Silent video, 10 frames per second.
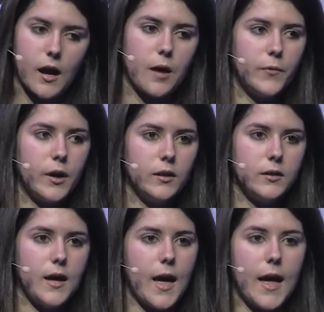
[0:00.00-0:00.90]
camera
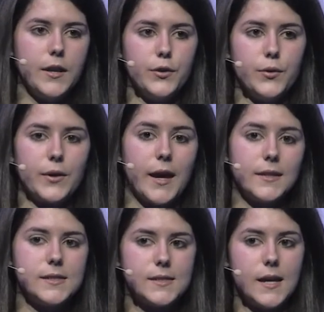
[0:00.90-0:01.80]
and you
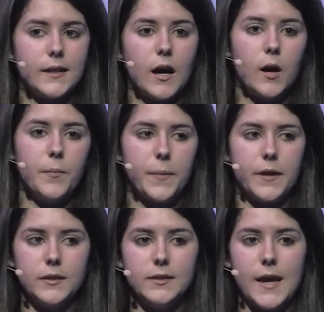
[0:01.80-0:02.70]
can set
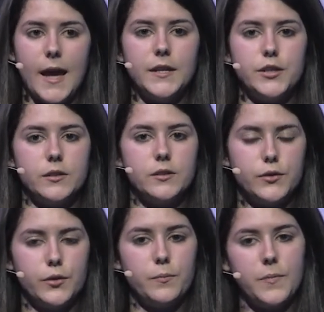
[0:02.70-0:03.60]
up the agent
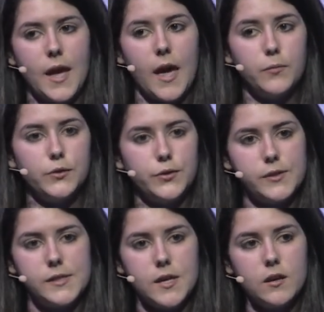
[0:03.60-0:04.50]
to be able to
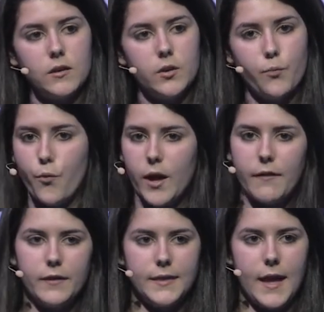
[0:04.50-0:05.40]
see
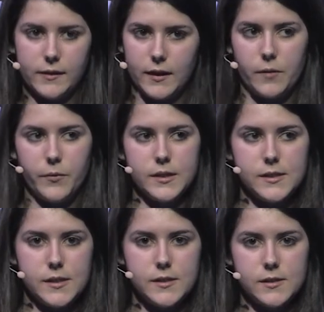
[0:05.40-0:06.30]
whatever that camera
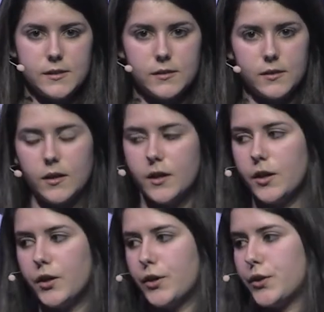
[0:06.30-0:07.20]
sees.
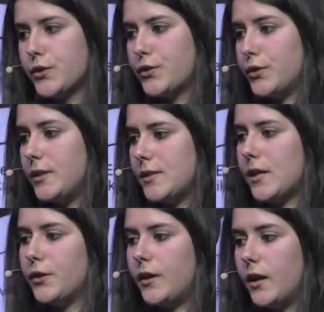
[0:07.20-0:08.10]
So this is
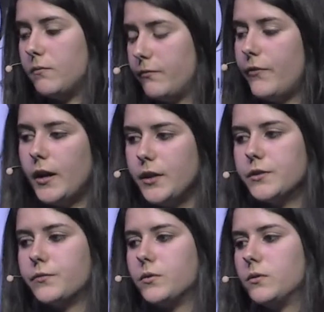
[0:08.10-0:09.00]
another very
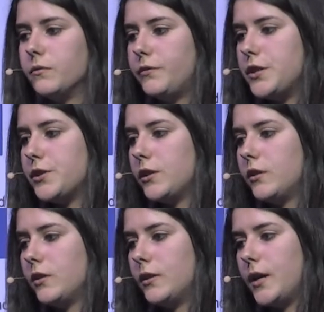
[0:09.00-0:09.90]
useful feature
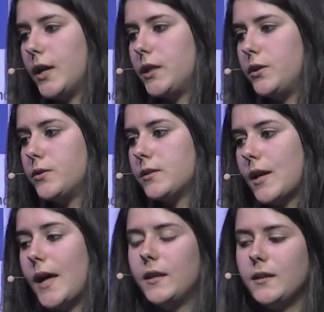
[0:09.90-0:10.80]
that you can
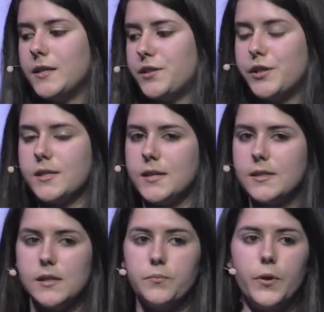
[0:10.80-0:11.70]
use. And it's just as
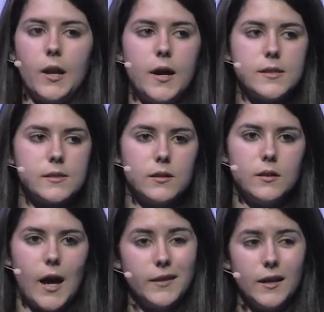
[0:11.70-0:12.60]
simple as
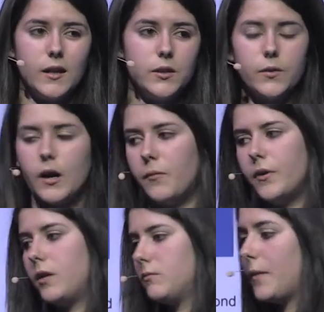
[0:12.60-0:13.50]
adding a new
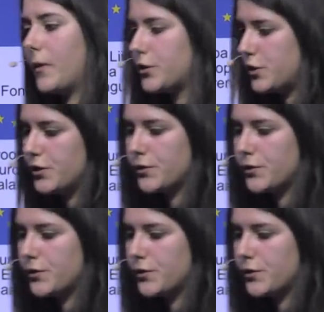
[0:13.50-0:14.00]
camera. I'm actually